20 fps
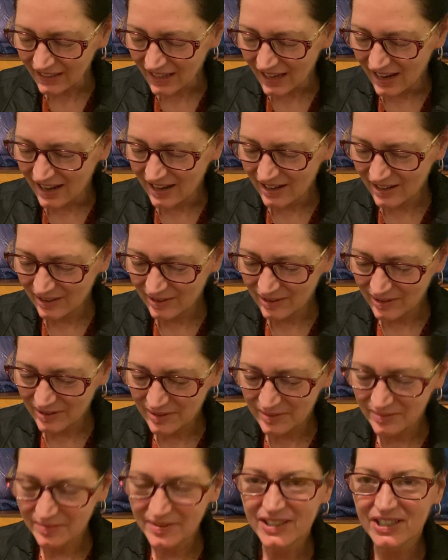
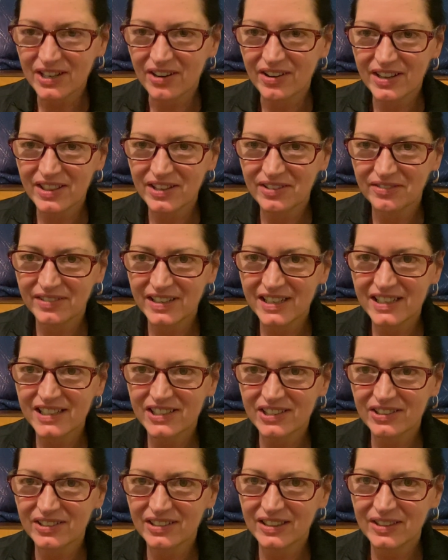Sorry, the reads
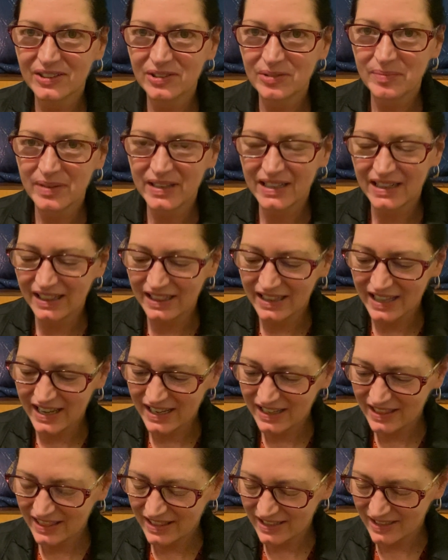are a little bit
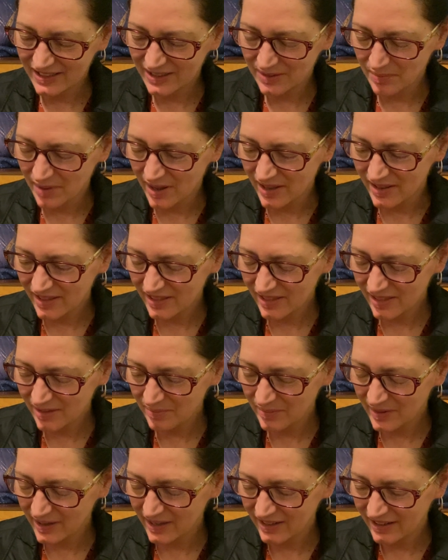late this month,
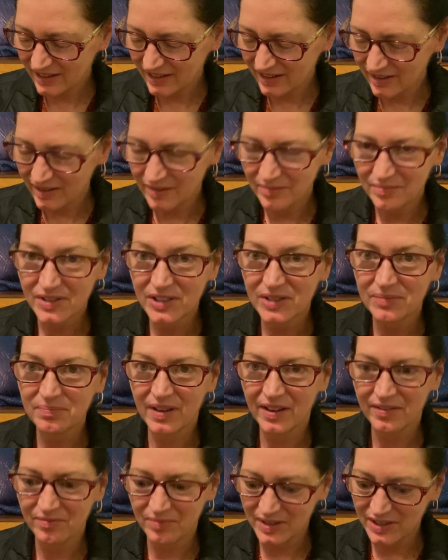but
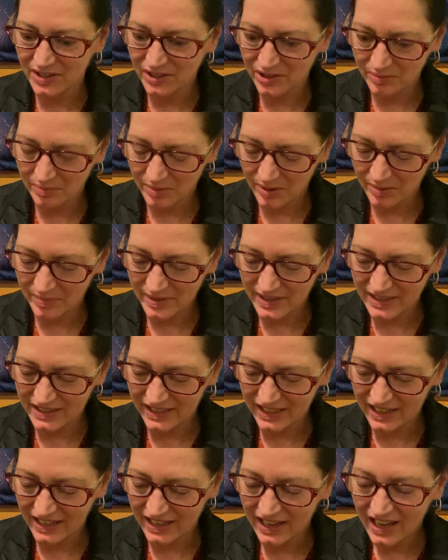I've been super
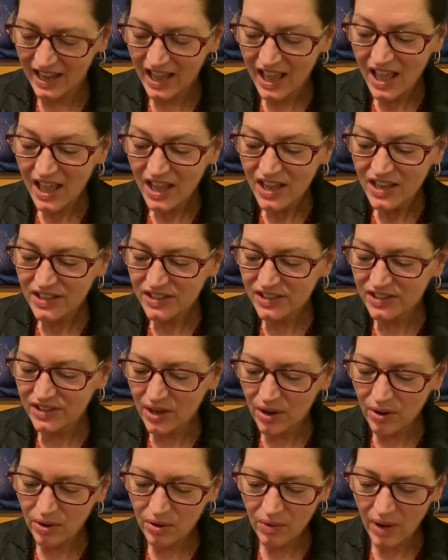busy.
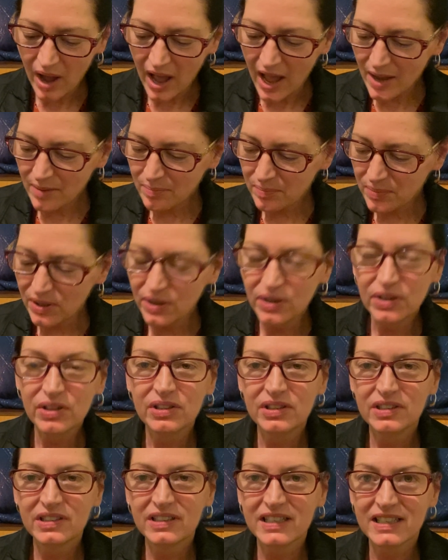So I
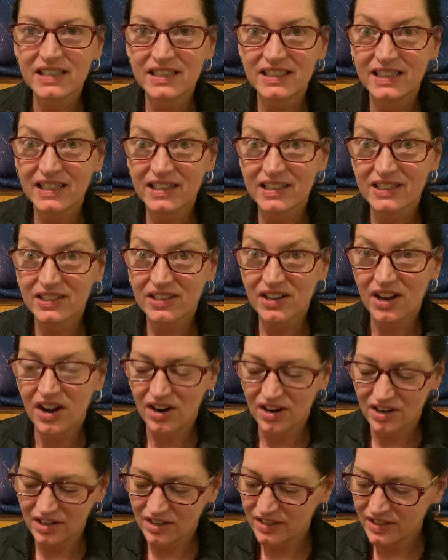pulled 6
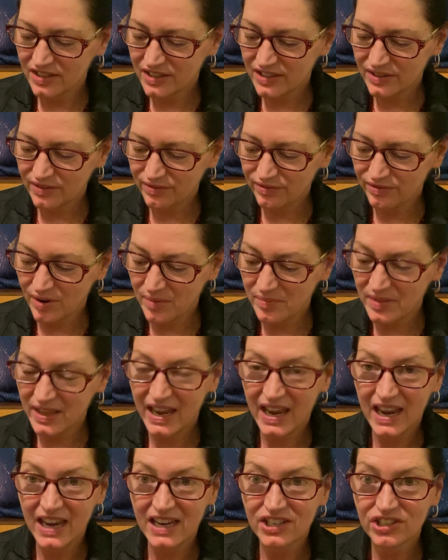cards from
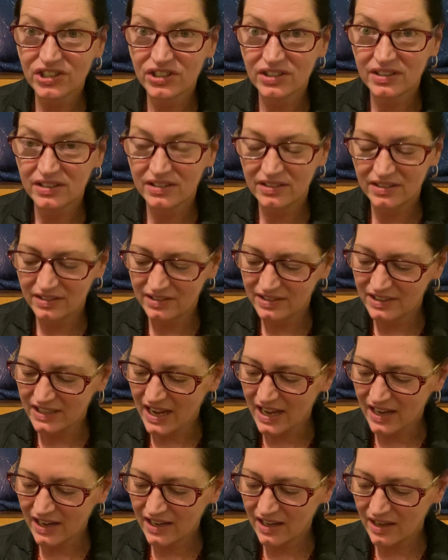the Angel
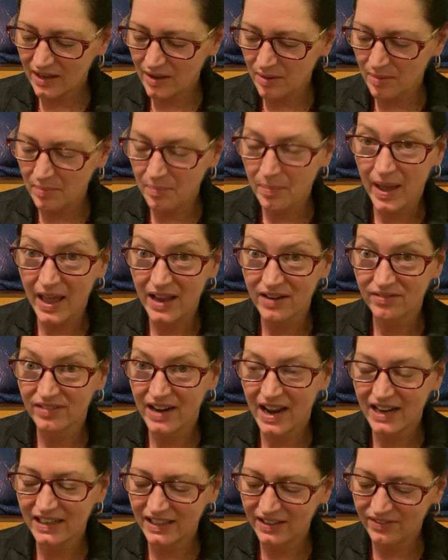deck by
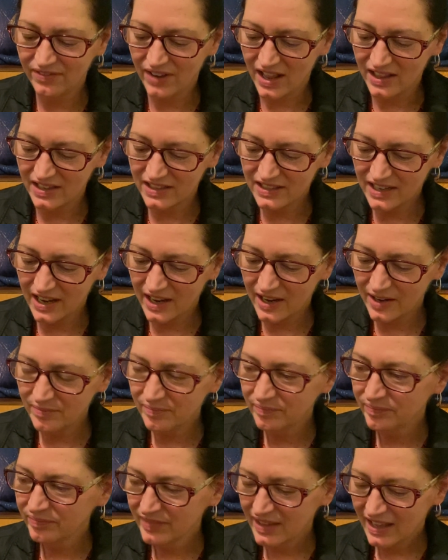Radley
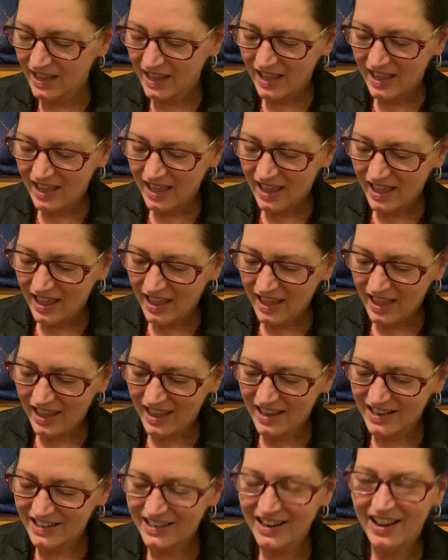Valentine,
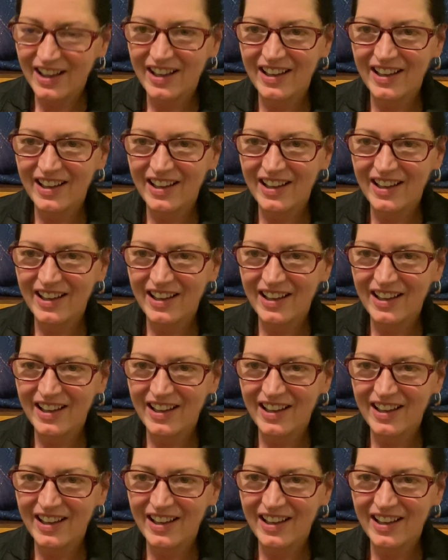and